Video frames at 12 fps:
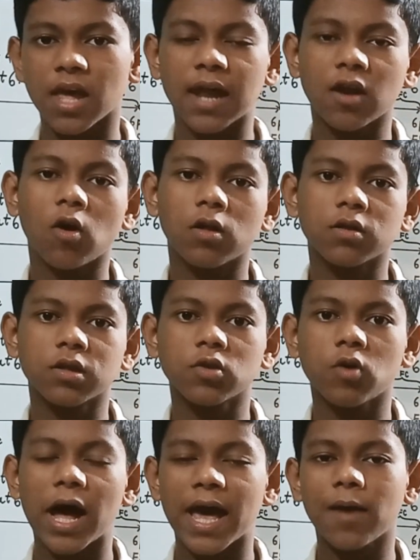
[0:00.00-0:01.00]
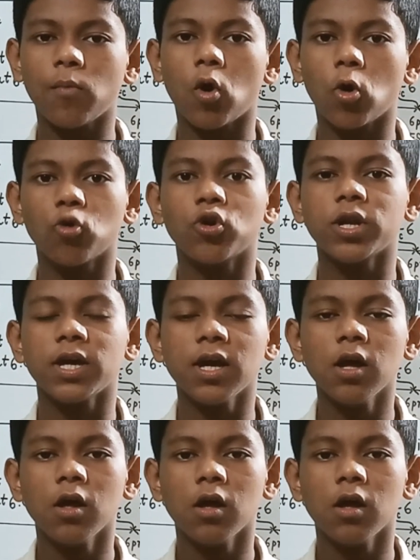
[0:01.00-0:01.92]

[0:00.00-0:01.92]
and also I have already